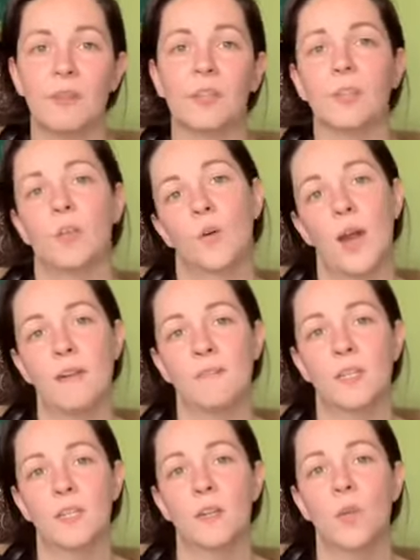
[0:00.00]

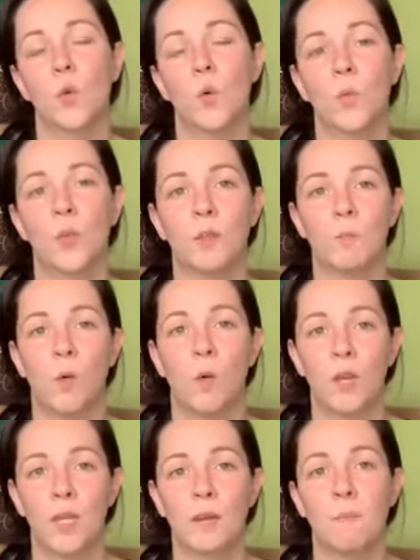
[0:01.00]
crafted with the
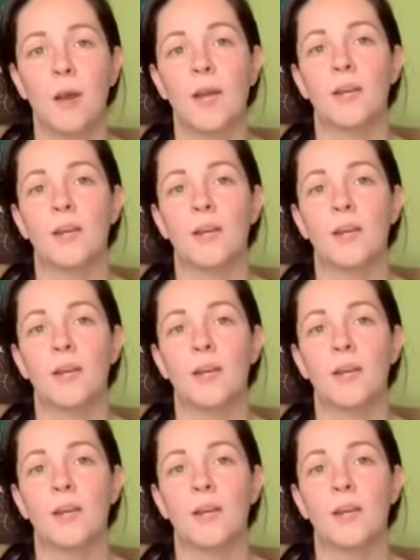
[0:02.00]
Morrigan in mind.